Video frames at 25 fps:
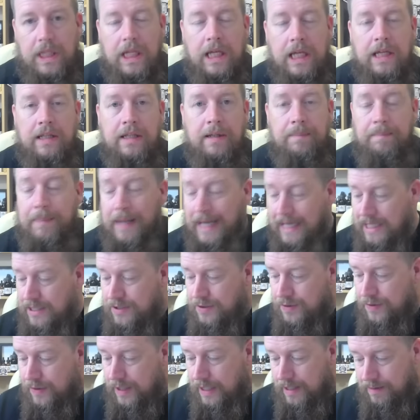the
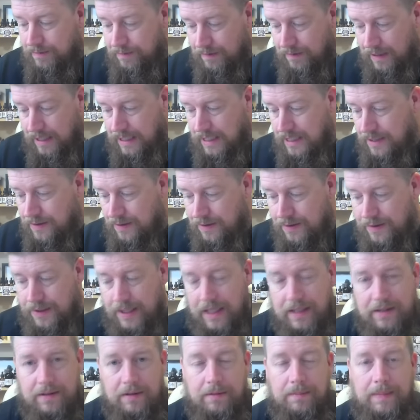pastry, I've written it's a
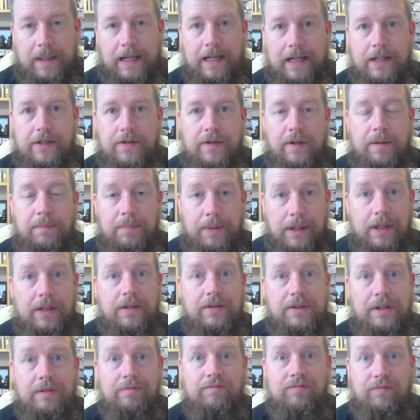subtle pastry
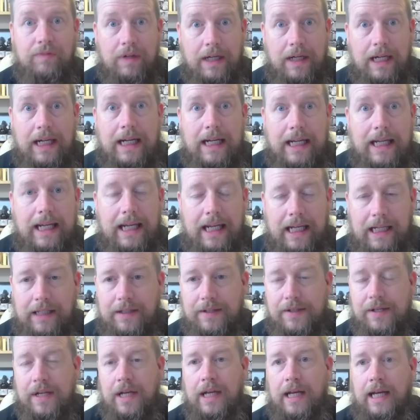because it really
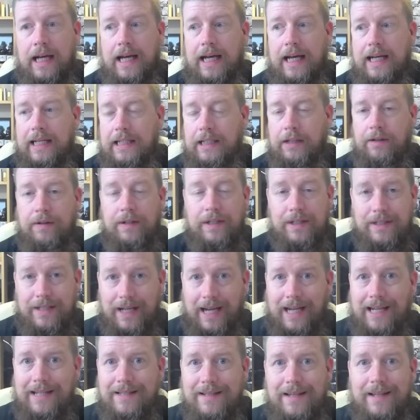is. And you can
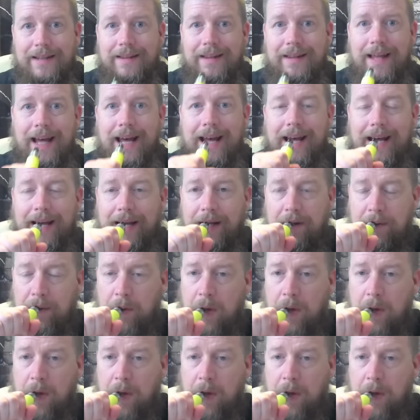taste it there.